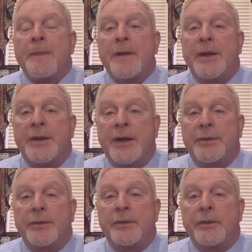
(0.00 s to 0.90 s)
And
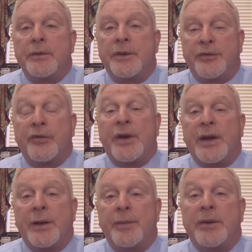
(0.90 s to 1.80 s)
that's what
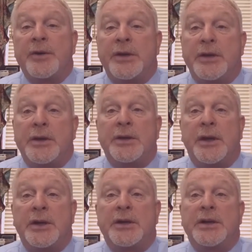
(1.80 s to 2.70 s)
Alabama did in
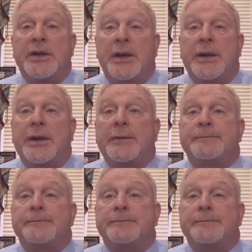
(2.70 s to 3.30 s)
1980.